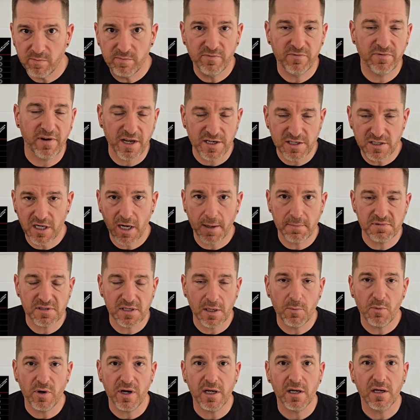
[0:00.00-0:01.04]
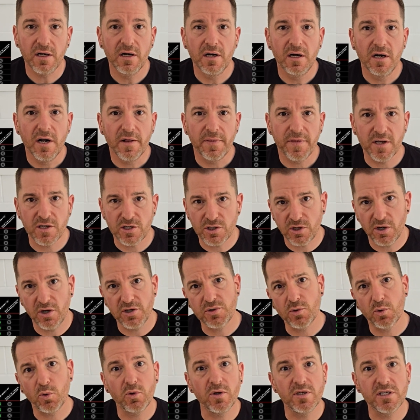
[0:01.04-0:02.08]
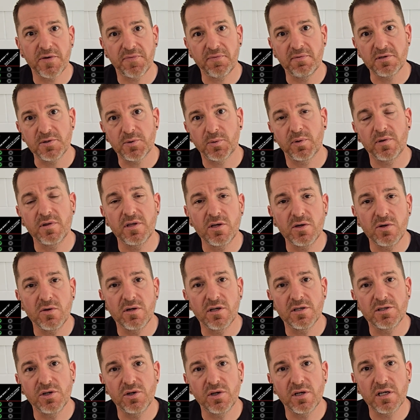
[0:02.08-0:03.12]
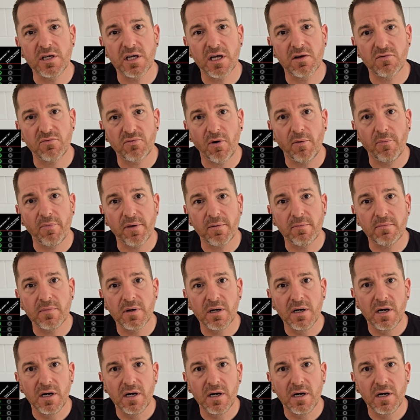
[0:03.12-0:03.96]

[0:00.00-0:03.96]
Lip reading: flash it up somewhere, that shows you all the difference between the units you can get from them.